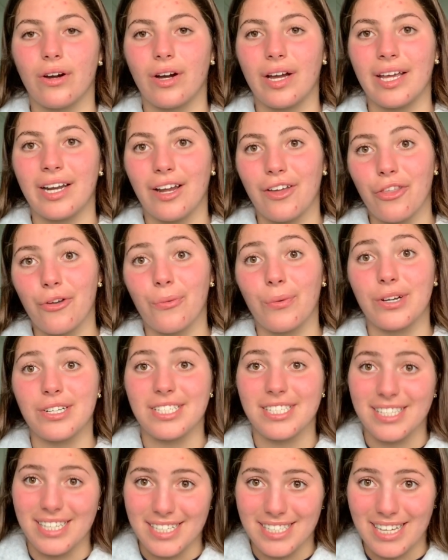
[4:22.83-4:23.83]
In other
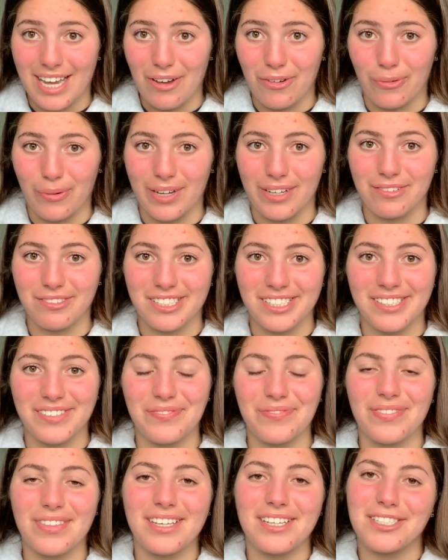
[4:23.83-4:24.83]
words, the sound waves.
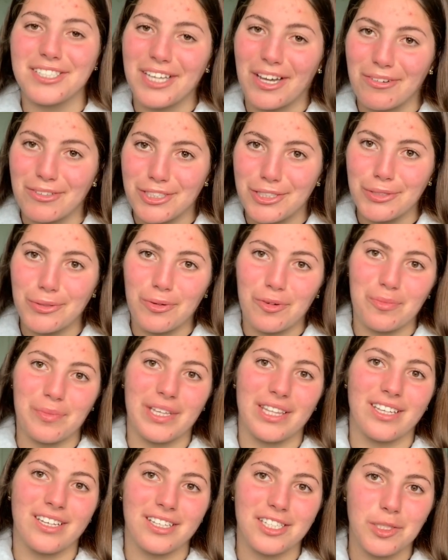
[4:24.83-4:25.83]
Sound two will be
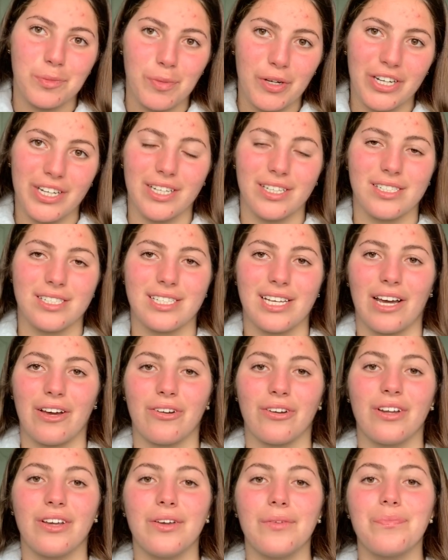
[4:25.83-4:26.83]
the experience
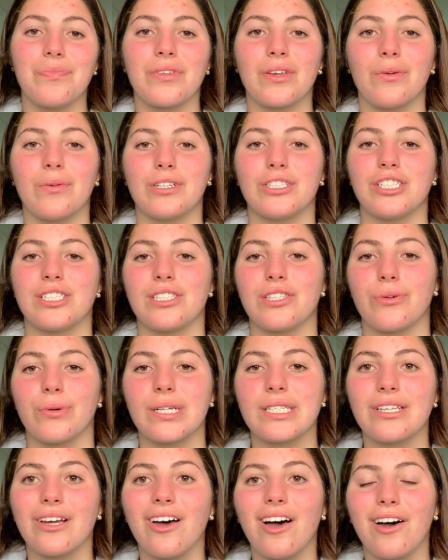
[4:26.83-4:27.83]
sound, which is the
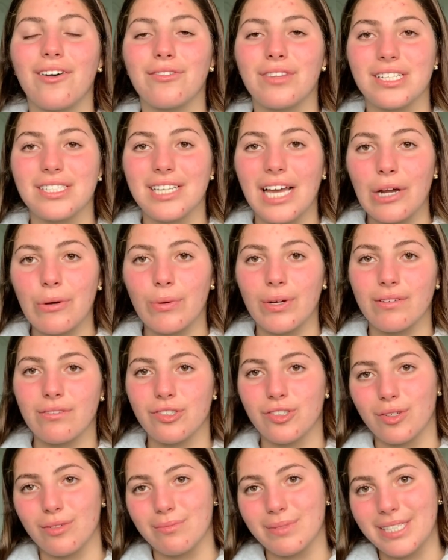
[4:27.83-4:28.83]
result of the sound
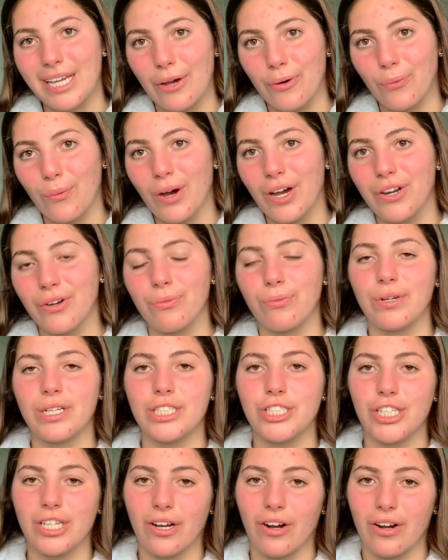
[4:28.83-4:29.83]
waves from sound one
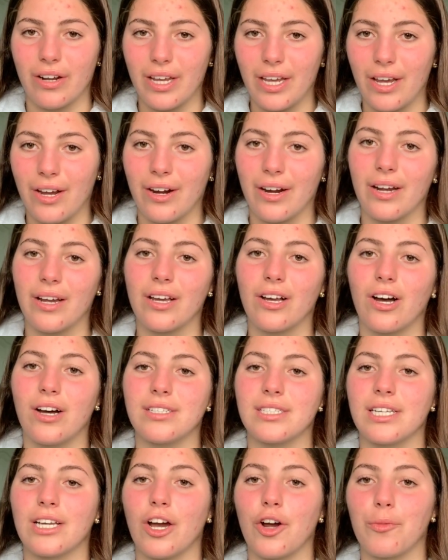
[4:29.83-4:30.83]
reaching our ear,
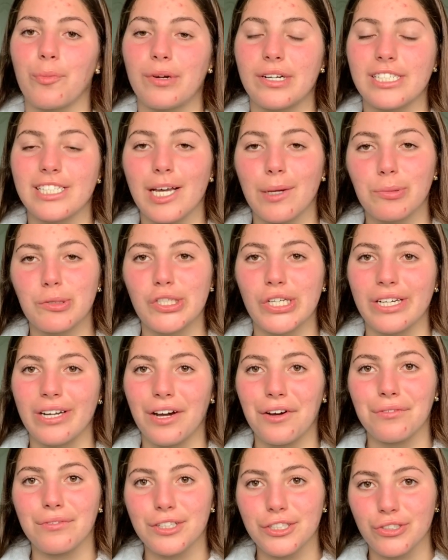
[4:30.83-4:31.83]
causing our perception
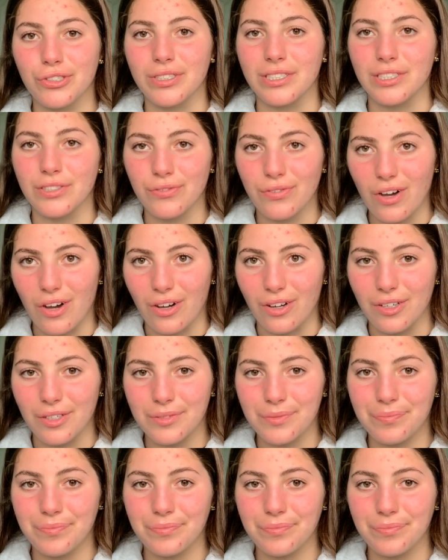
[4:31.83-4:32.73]
of the tree's fall.